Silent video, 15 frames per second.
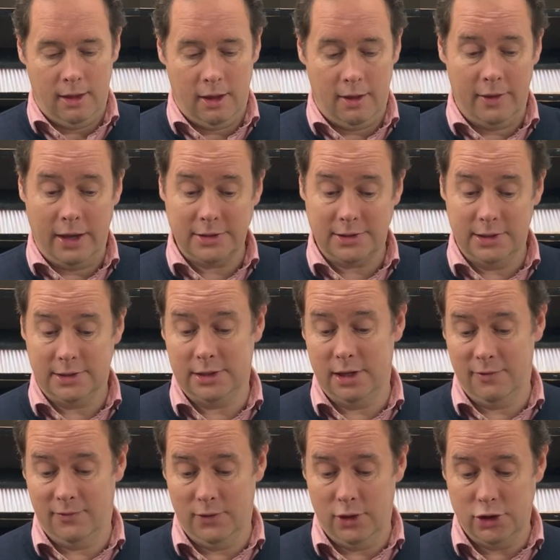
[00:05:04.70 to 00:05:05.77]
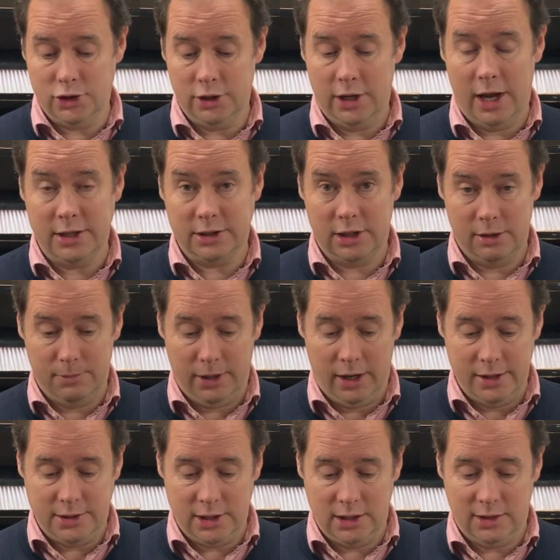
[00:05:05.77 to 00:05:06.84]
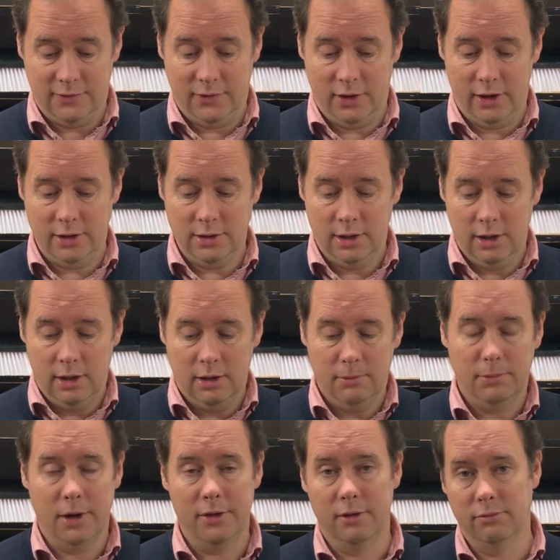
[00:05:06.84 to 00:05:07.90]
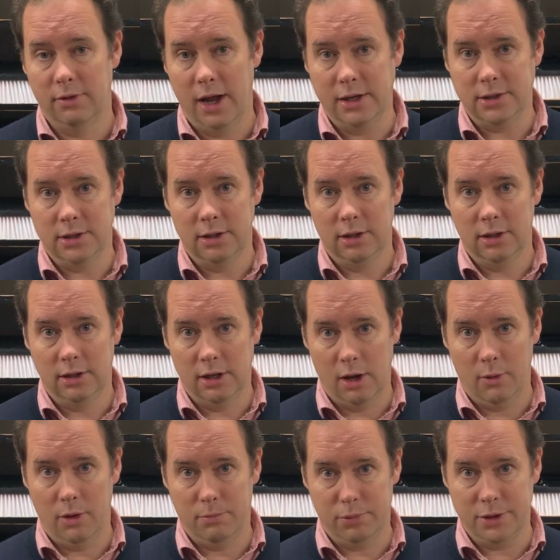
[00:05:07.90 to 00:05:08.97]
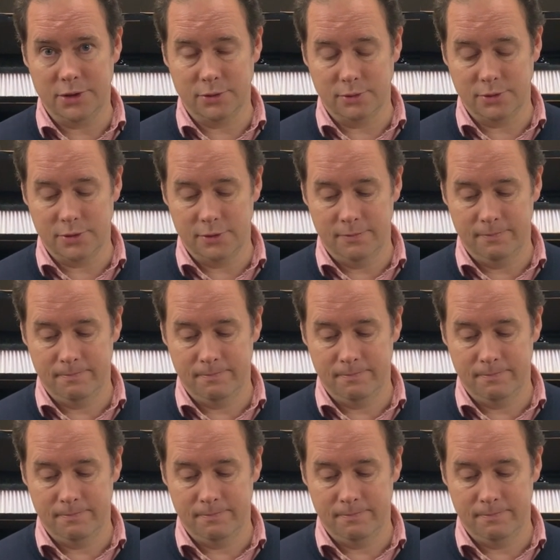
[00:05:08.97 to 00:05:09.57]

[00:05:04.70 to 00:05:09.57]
And that's the stiff version, as can be identified by the red lower bristles.